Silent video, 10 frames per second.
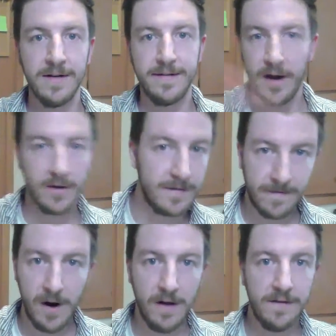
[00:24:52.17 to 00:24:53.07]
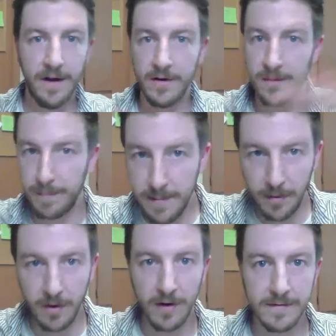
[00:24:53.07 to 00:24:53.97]
Tell your friends, tell your
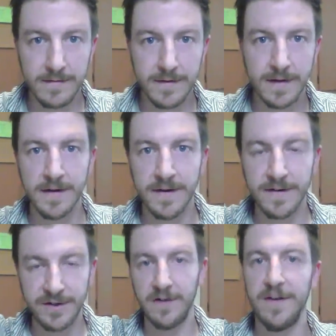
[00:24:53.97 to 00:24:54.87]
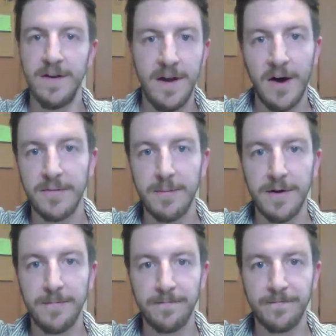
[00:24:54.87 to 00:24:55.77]
people, share the
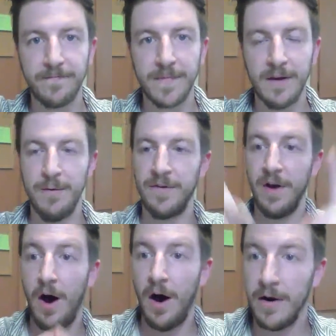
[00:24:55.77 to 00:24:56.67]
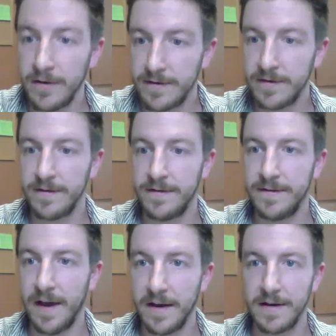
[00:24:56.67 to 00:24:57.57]
announcement. It was an honor to
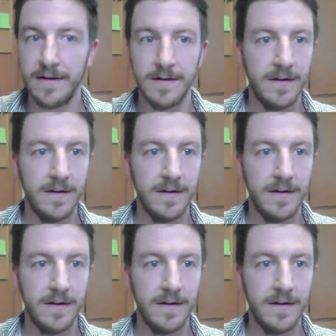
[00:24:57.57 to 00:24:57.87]
take